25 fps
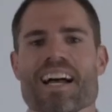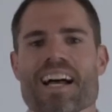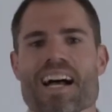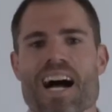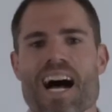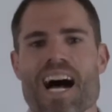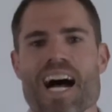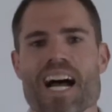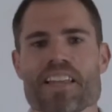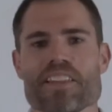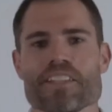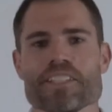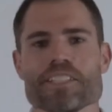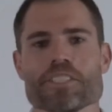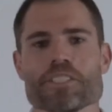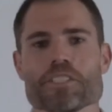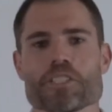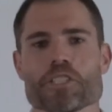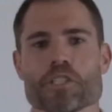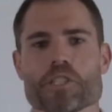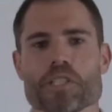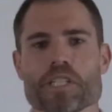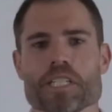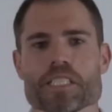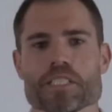Hi, this is
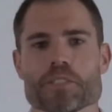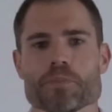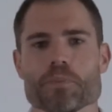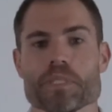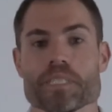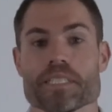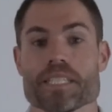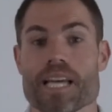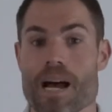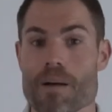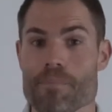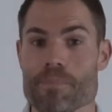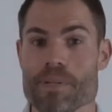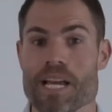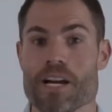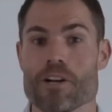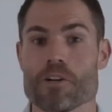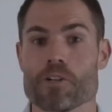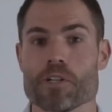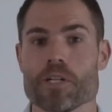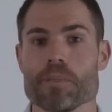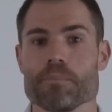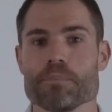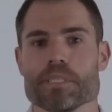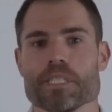Chris with Top Down
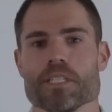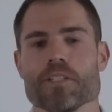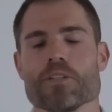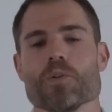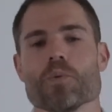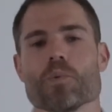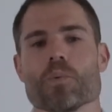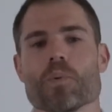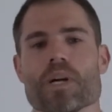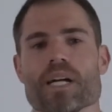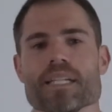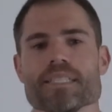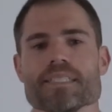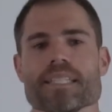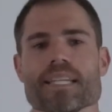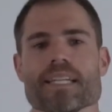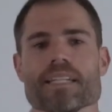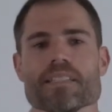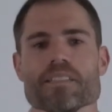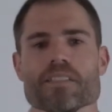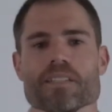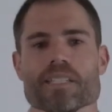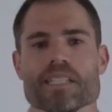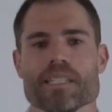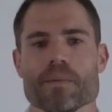Crypto, where I take a
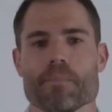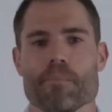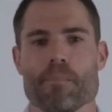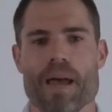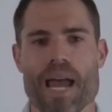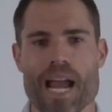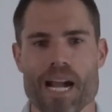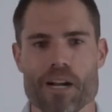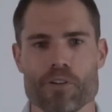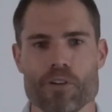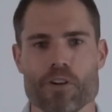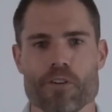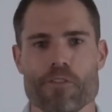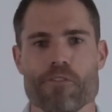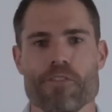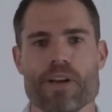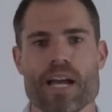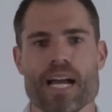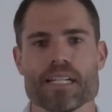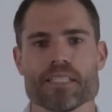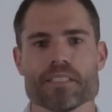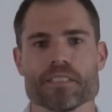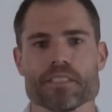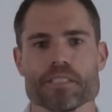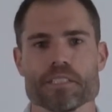look at the macro
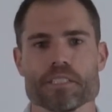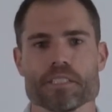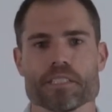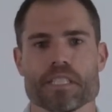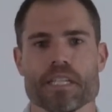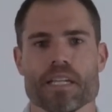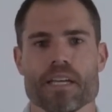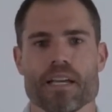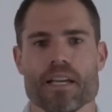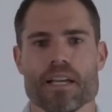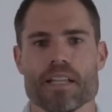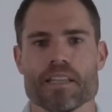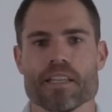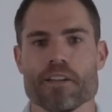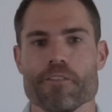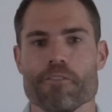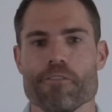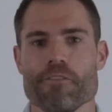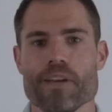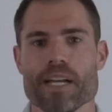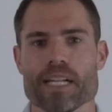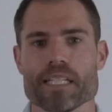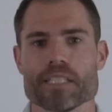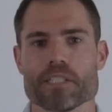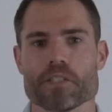factors that
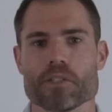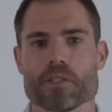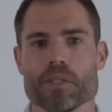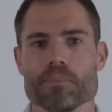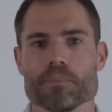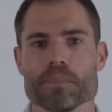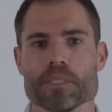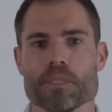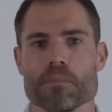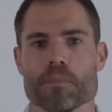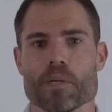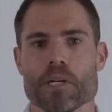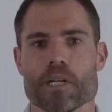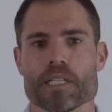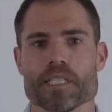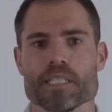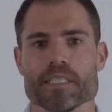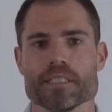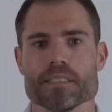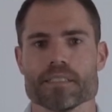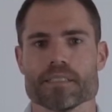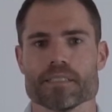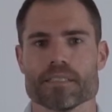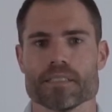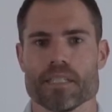affect the crypto
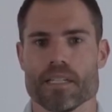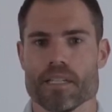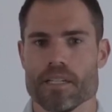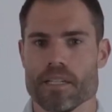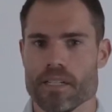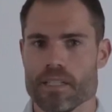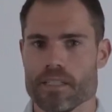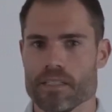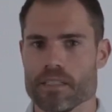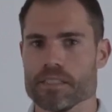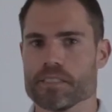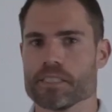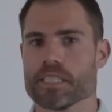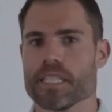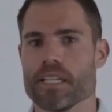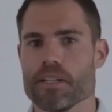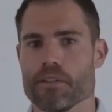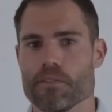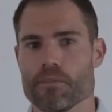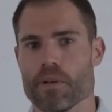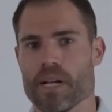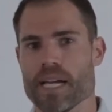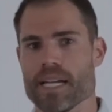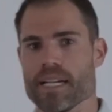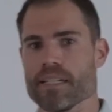markets. Let's
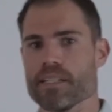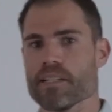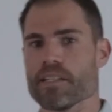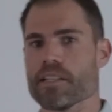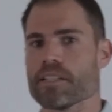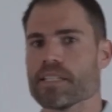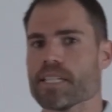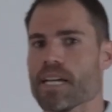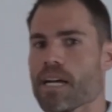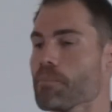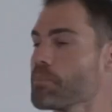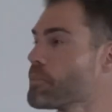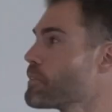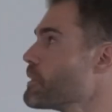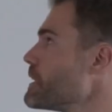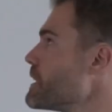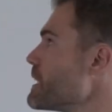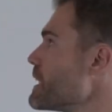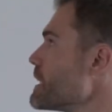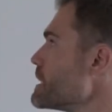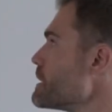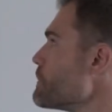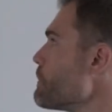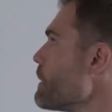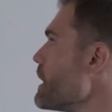get right into the top 3
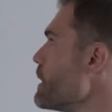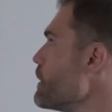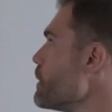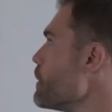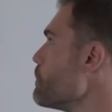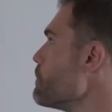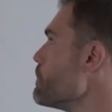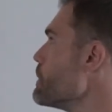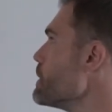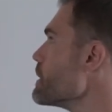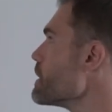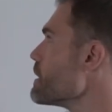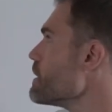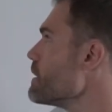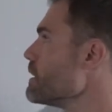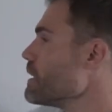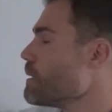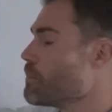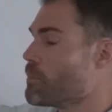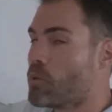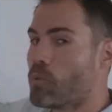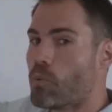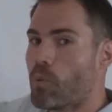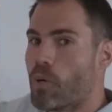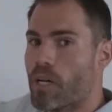things in my notebook.
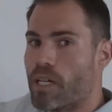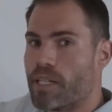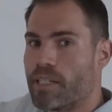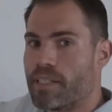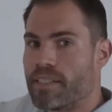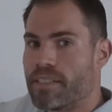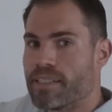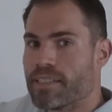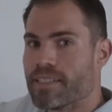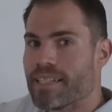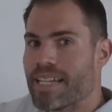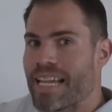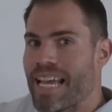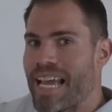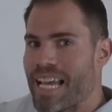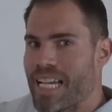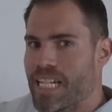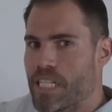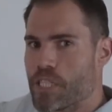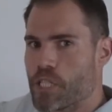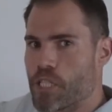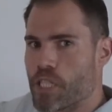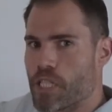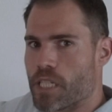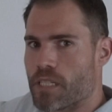Number 1,
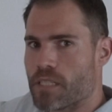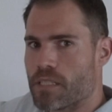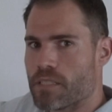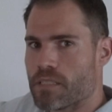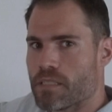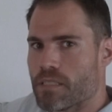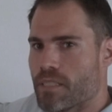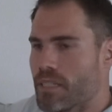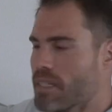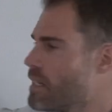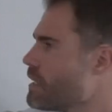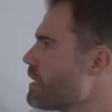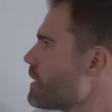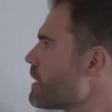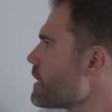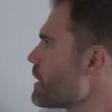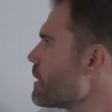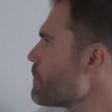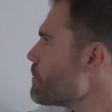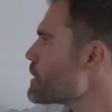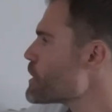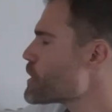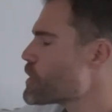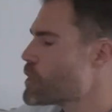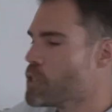Asia.
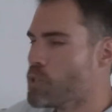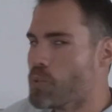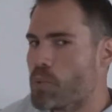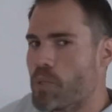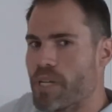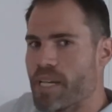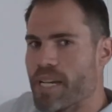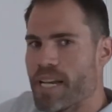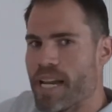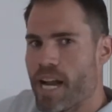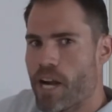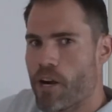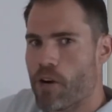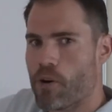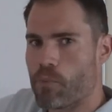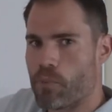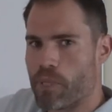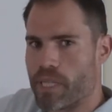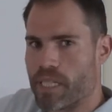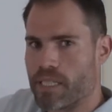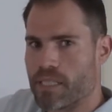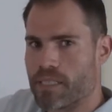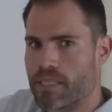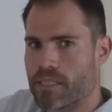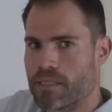Number 2,
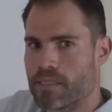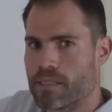narrowing.